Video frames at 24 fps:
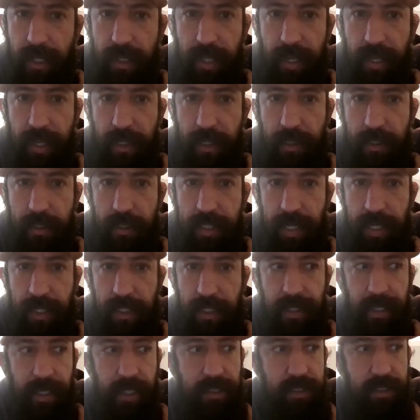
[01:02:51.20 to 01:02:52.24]
I like
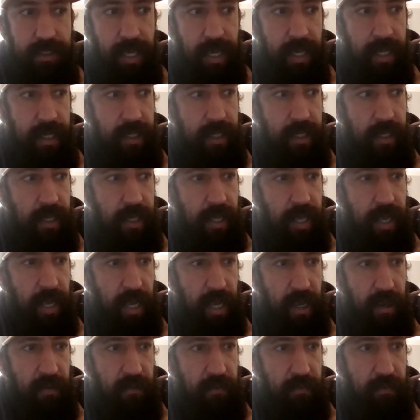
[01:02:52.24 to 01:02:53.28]
techniques that
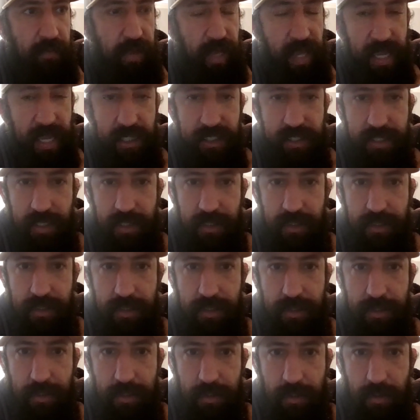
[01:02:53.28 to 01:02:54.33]
have
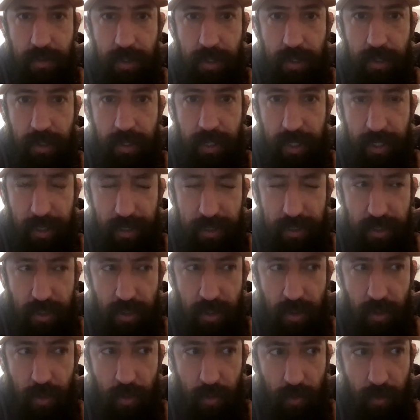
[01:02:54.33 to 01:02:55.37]
exits. Like
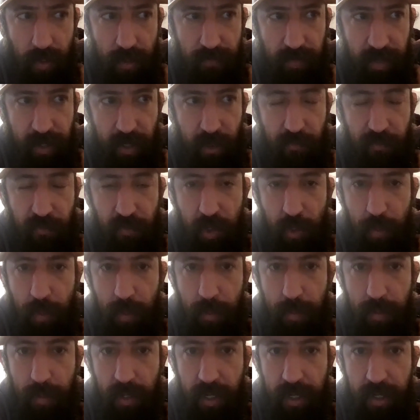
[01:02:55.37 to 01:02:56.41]
so, if I go for an
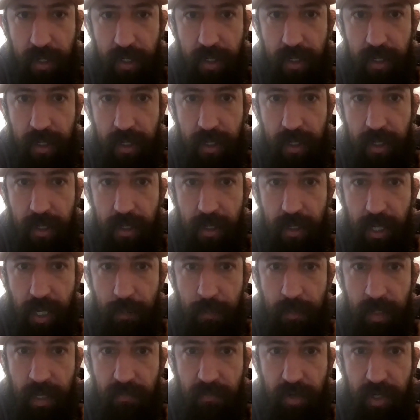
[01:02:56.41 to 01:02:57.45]
omoplata,
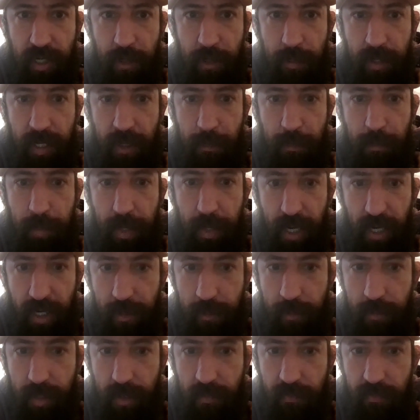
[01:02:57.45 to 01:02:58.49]
I'm never going to be on
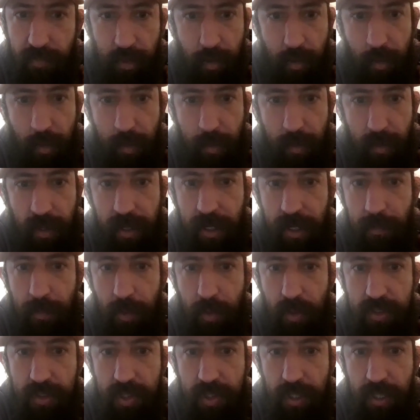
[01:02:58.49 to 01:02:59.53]
bottom of an pot.
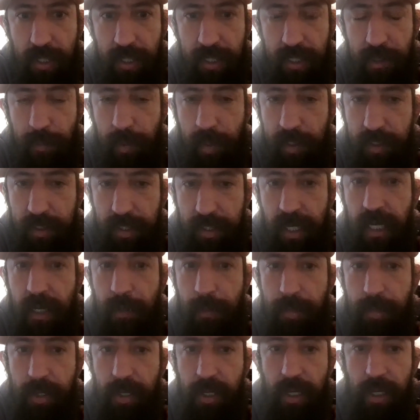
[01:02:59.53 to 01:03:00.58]
I'm always going to end up on
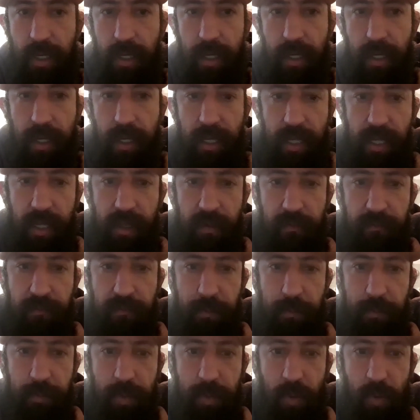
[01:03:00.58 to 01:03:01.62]
top. Yeah. If
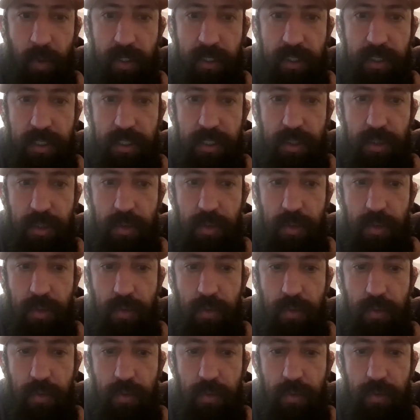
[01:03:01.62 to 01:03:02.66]
I'm going
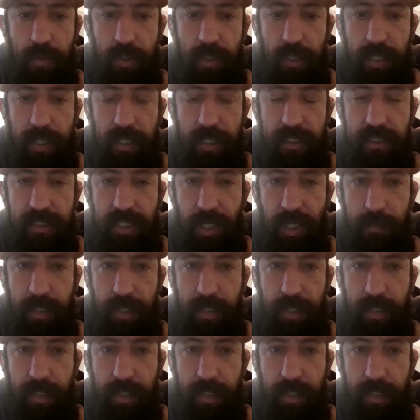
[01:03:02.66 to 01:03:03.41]
to get